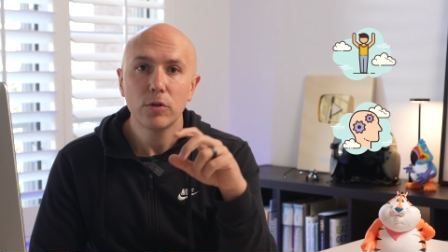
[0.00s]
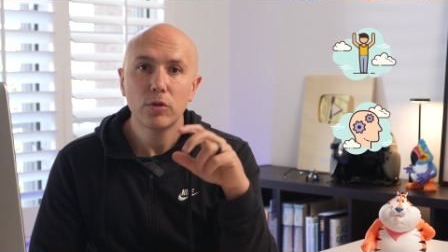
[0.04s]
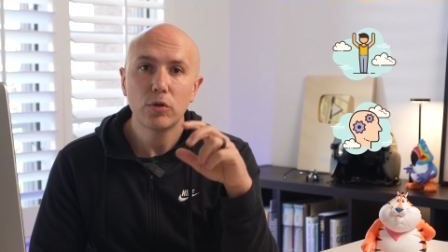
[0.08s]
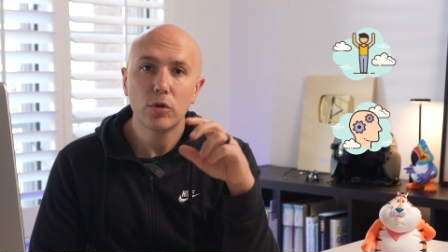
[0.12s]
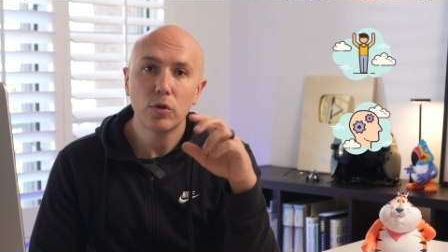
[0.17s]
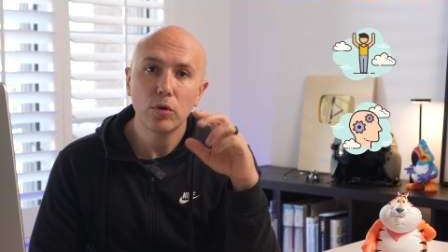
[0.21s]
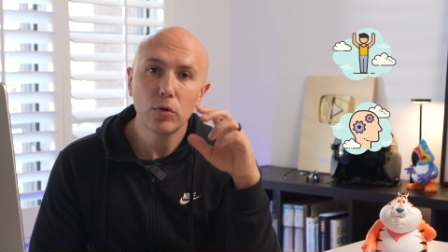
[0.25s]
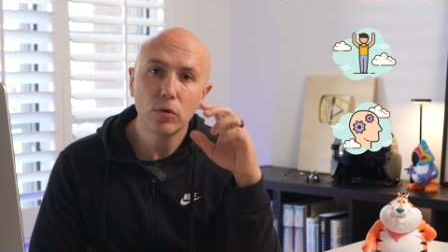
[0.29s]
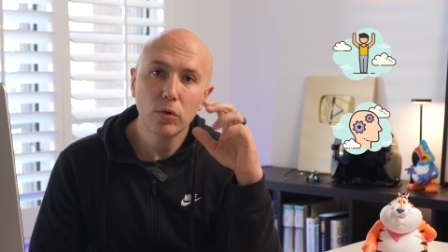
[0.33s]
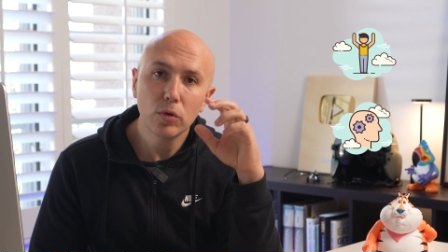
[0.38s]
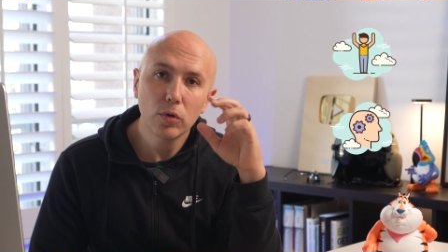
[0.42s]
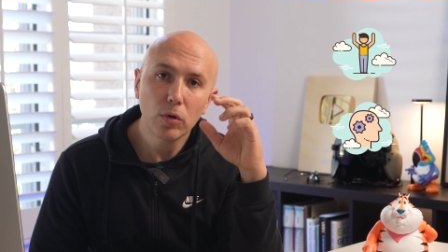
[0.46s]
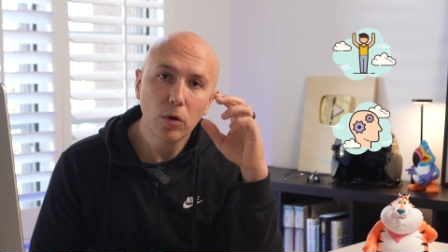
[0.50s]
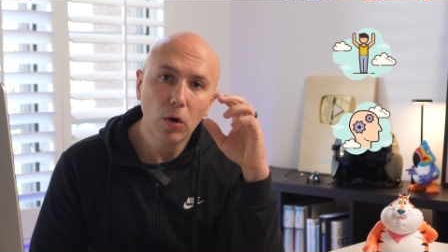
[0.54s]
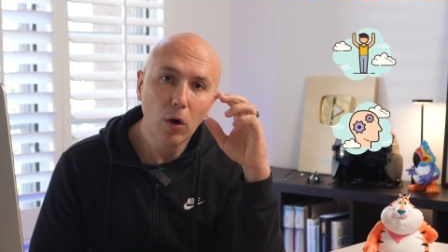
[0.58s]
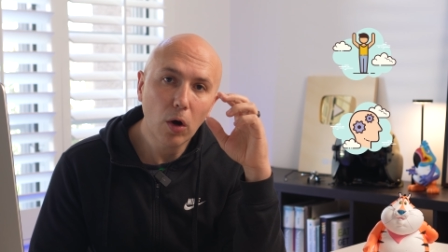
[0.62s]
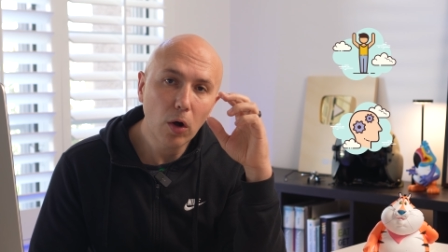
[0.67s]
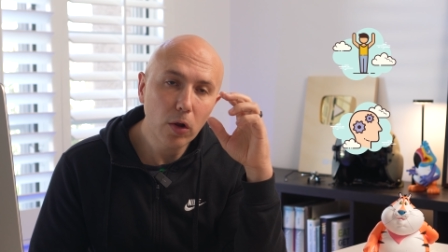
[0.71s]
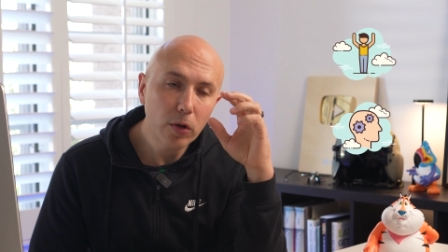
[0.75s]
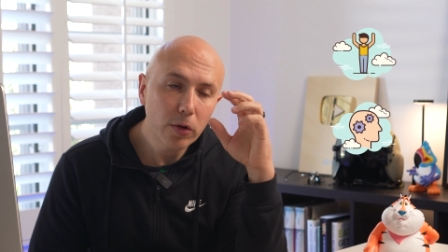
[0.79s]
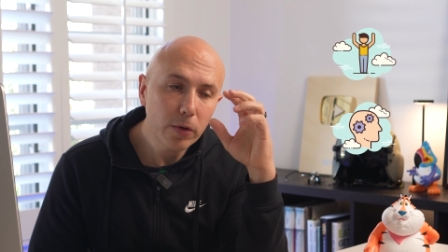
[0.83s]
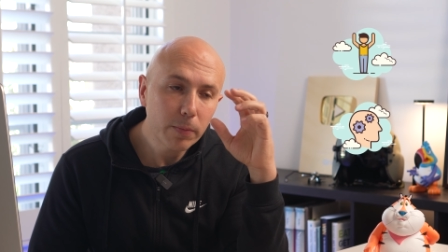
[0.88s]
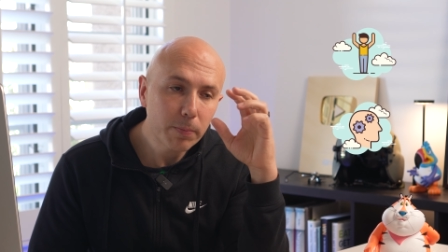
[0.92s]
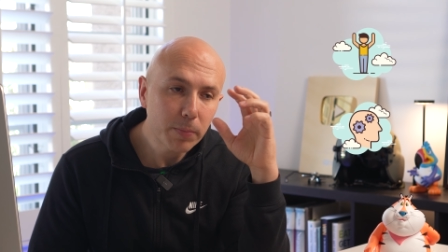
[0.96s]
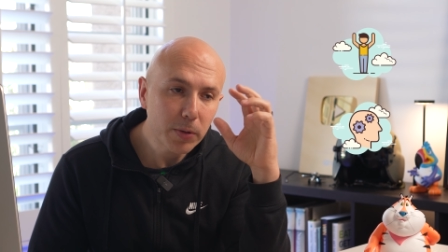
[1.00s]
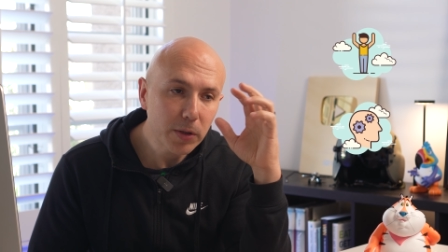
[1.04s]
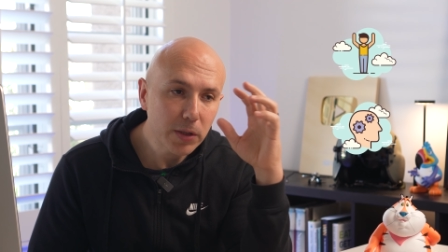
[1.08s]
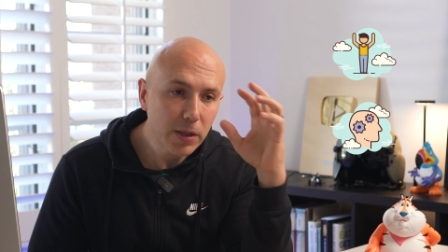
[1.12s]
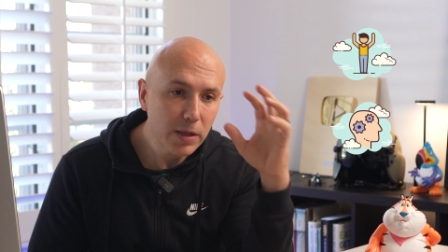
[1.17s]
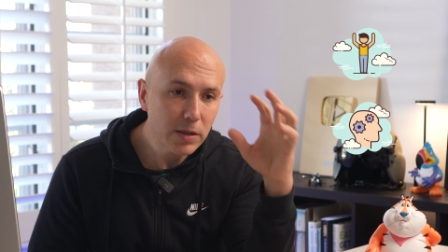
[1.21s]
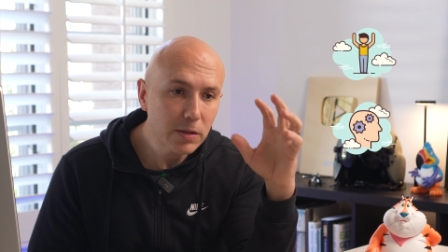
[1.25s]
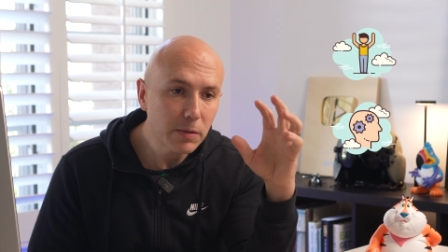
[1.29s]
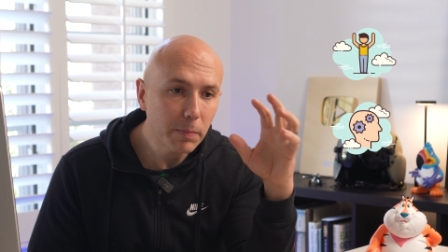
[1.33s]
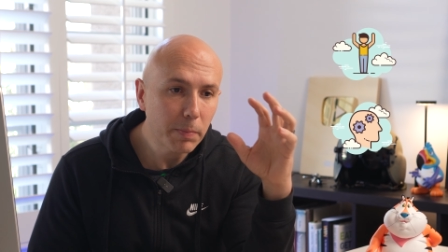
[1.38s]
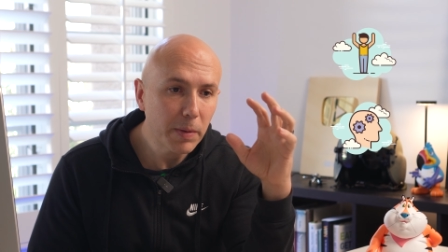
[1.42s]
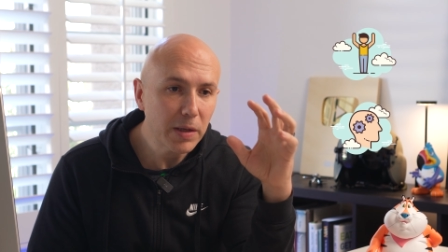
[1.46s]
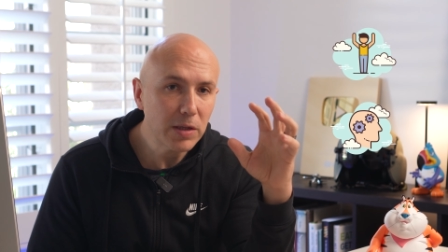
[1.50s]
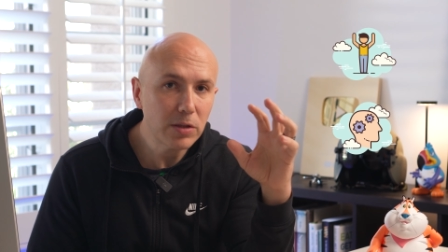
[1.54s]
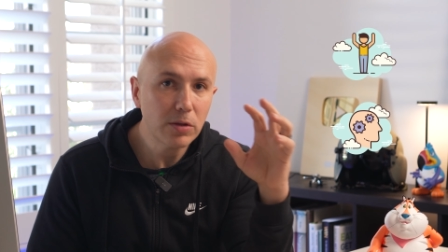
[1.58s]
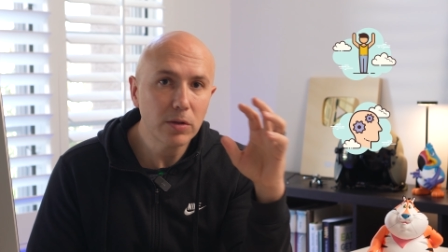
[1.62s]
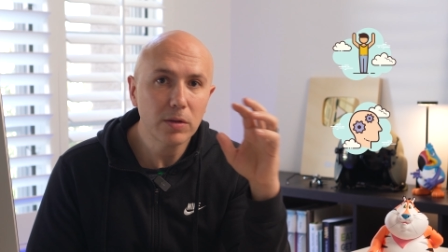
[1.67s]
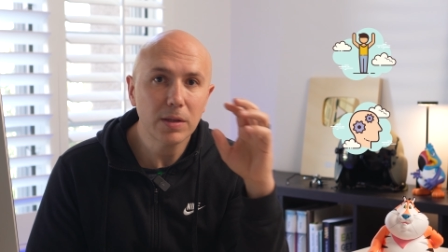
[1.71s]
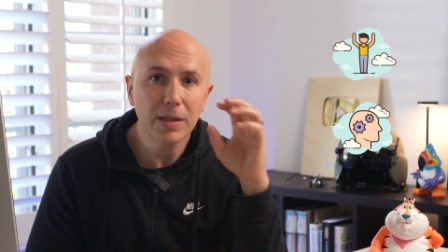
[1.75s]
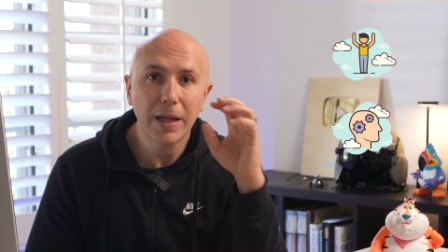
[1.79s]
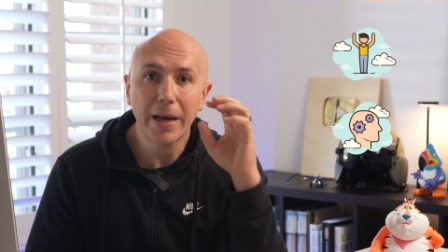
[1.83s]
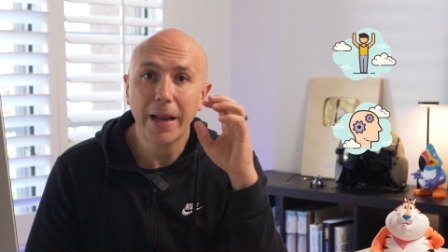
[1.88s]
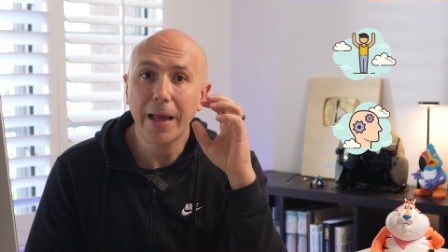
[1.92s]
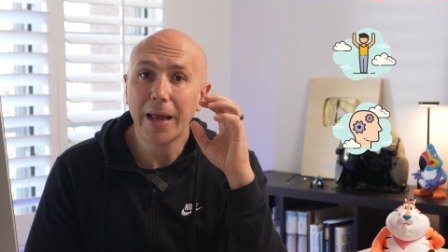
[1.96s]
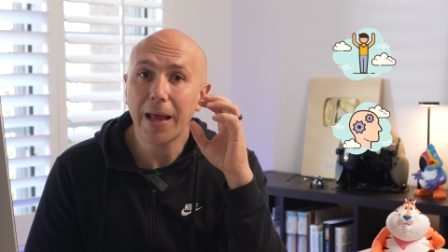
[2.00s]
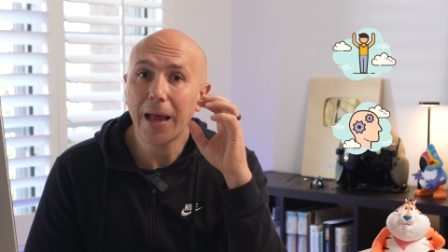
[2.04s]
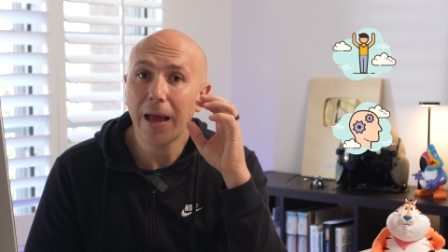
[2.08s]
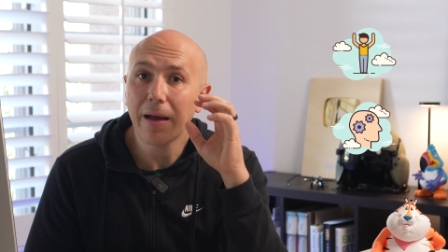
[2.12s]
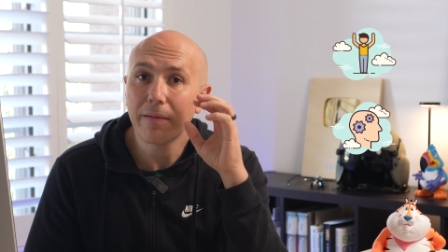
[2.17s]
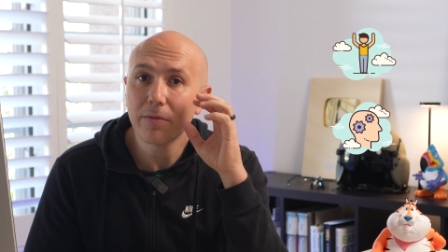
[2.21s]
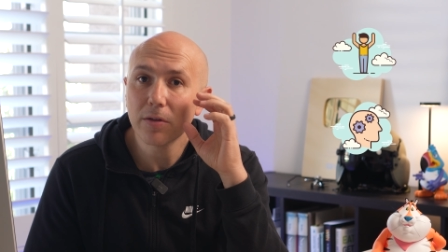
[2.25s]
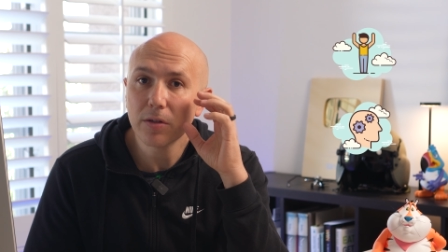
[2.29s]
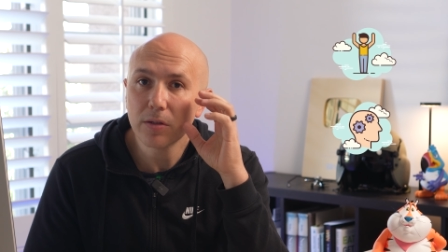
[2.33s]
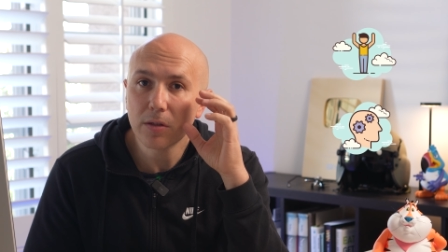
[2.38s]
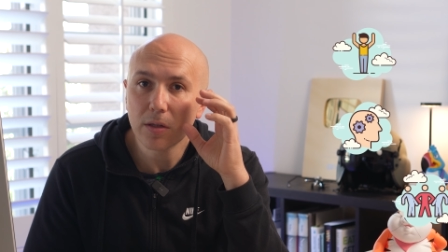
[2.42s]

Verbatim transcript: to all the participation that I have in